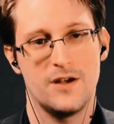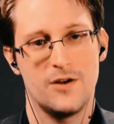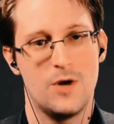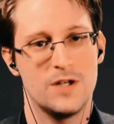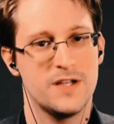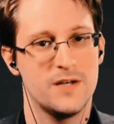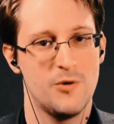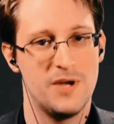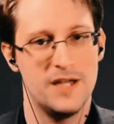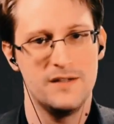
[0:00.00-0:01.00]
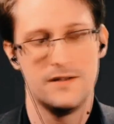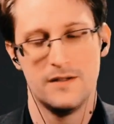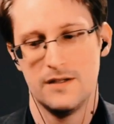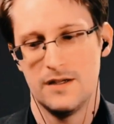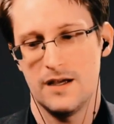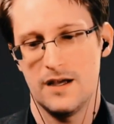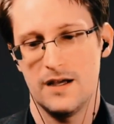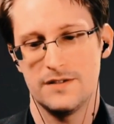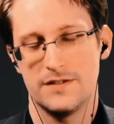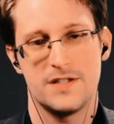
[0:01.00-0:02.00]
Uh, Guantanamo Bay,
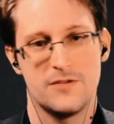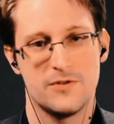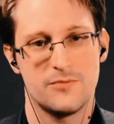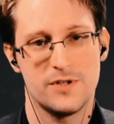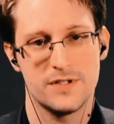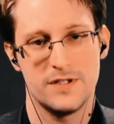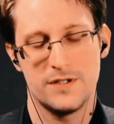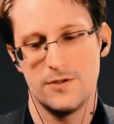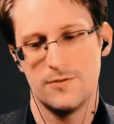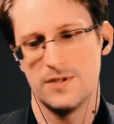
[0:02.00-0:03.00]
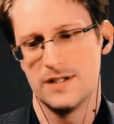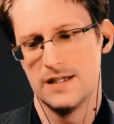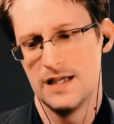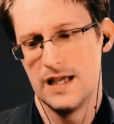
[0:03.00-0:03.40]
uh, the secret prison in Cuba,